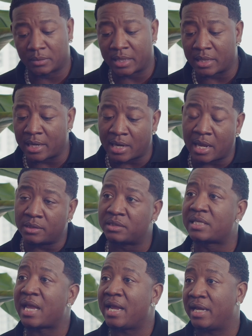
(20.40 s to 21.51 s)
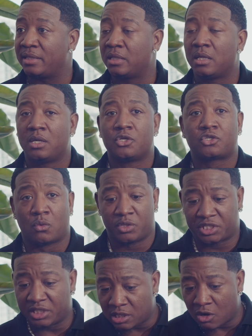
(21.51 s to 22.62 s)
I understand. So when
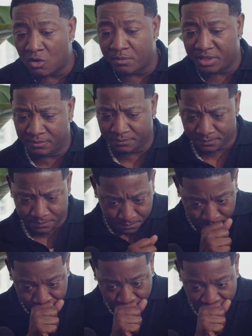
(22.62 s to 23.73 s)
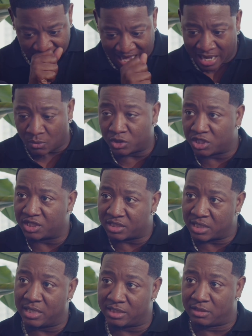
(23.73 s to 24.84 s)
she told me, I don't want your
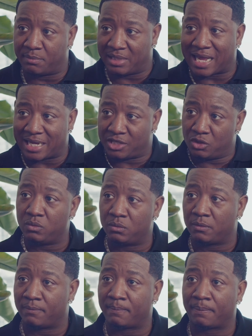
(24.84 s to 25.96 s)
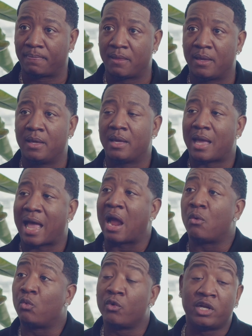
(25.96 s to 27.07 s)
sons to be like you, I
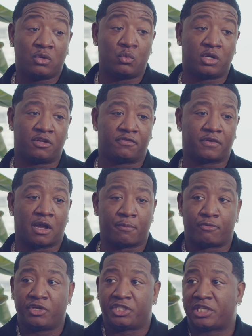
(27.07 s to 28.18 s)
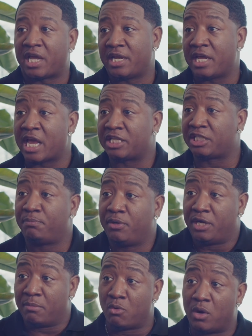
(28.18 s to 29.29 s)
really would have appreciated had she
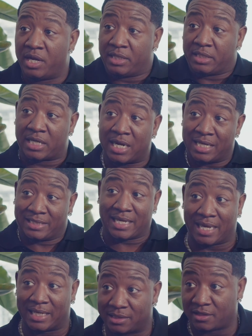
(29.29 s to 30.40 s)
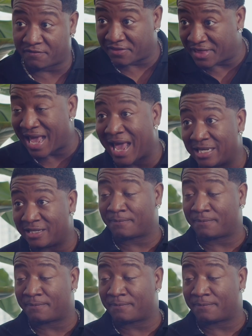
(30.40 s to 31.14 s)
put it more in the context of that.